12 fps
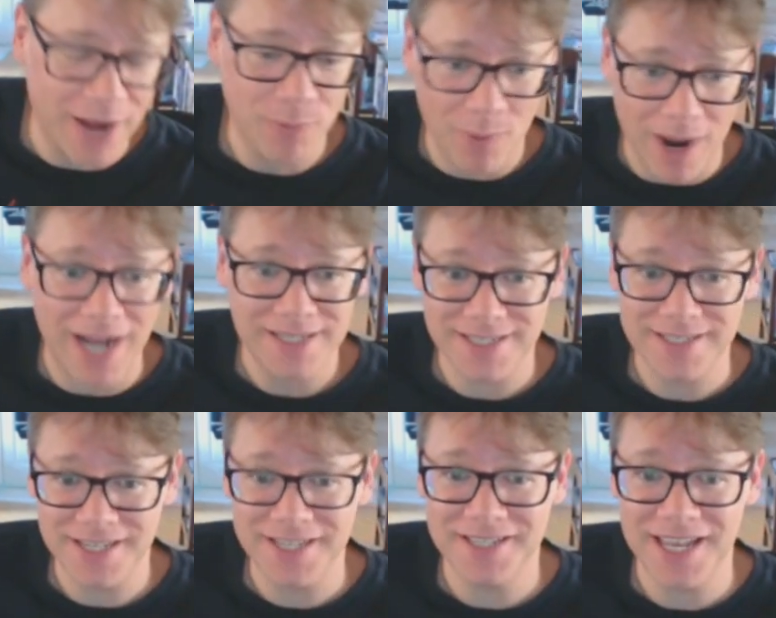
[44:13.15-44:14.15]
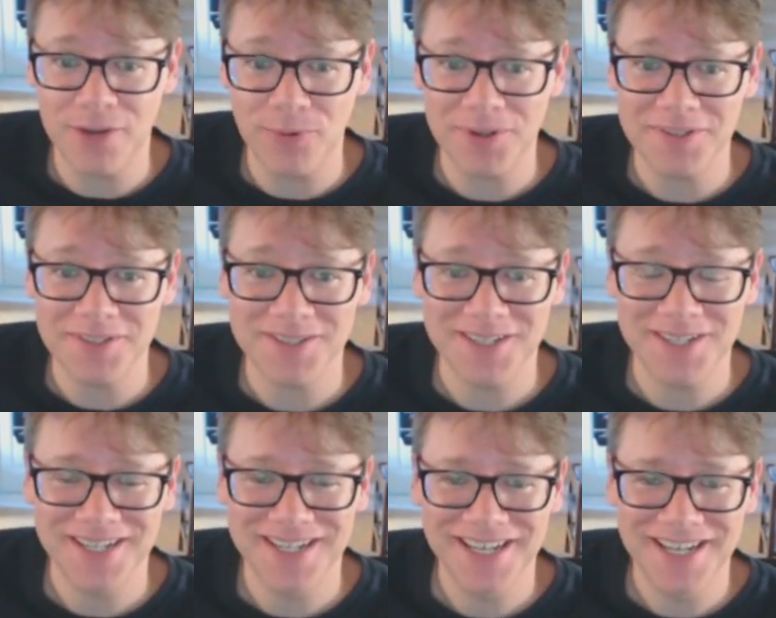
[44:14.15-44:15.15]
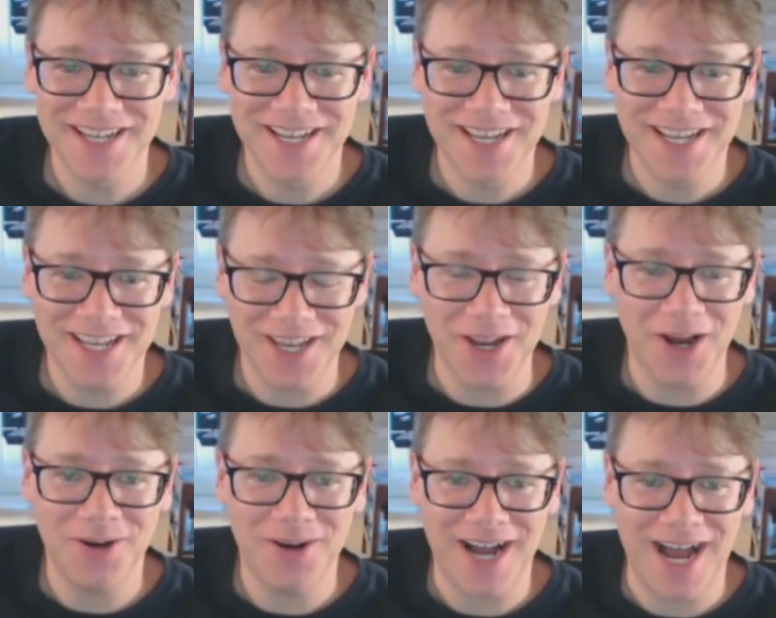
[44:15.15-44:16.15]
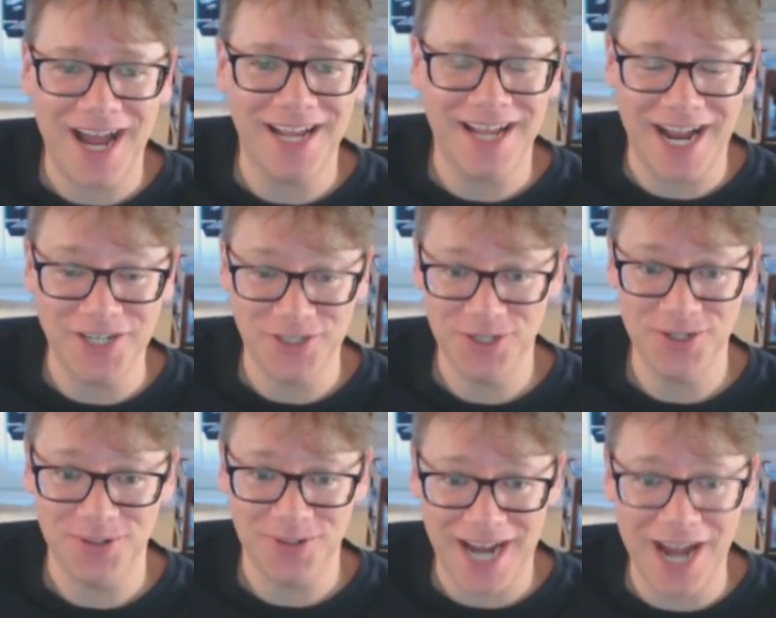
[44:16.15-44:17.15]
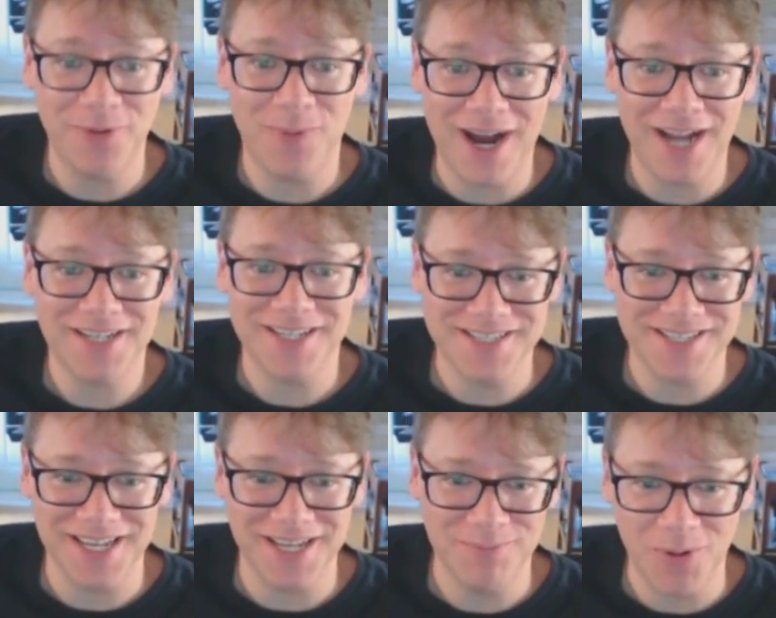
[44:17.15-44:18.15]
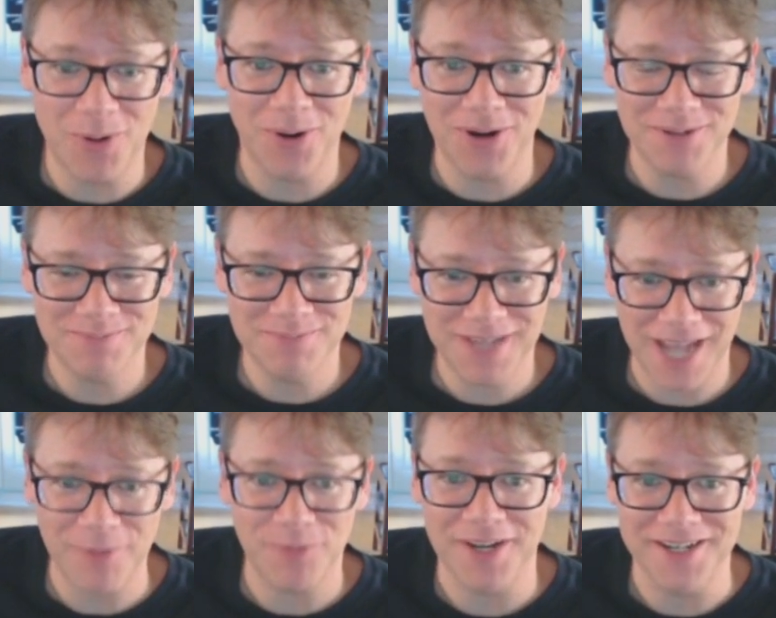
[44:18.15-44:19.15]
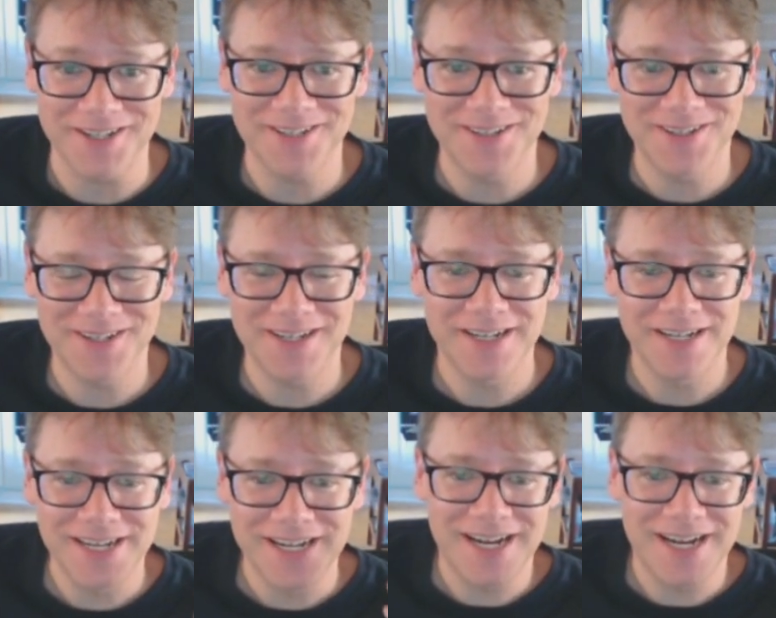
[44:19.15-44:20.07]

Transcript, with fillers: want to see sequels Mm-hmm. You know, I yeah. I do. I want to see more Gabriel. Yep.